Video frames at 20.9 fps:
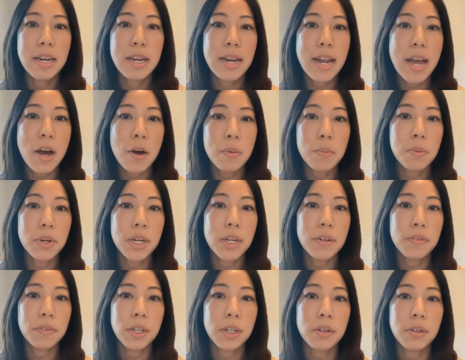Now, a
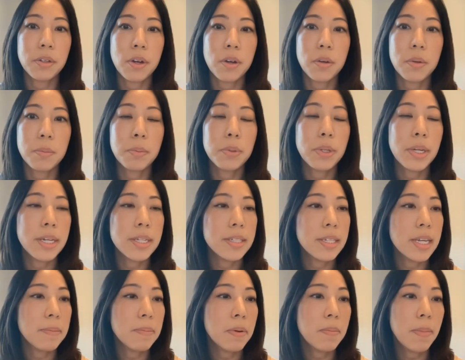brief legal note.
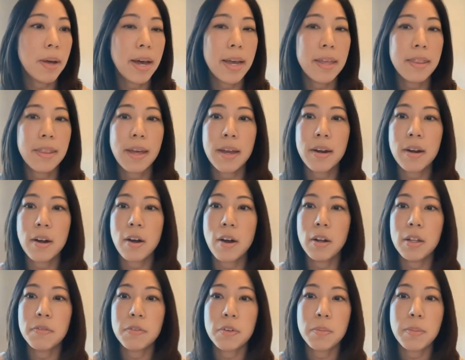Please keep in mind that
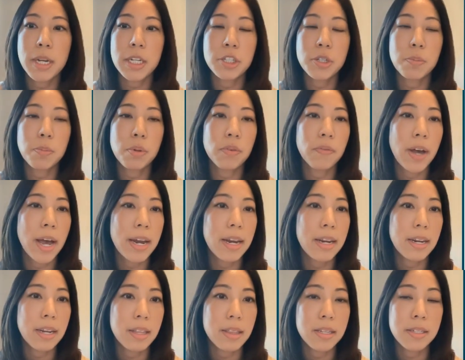all information
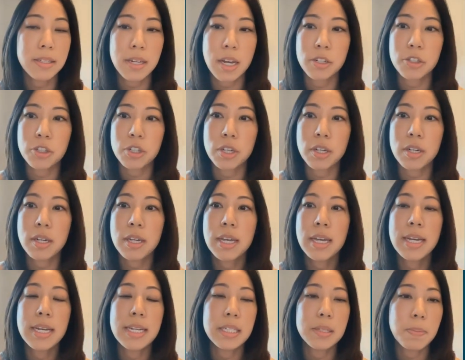provided in the session
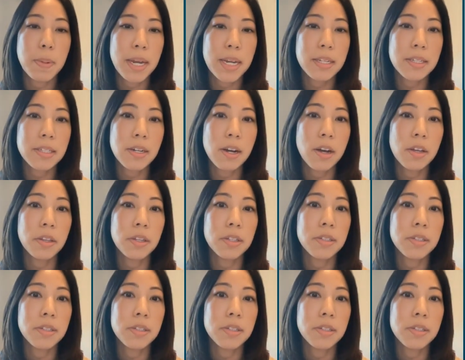is based on the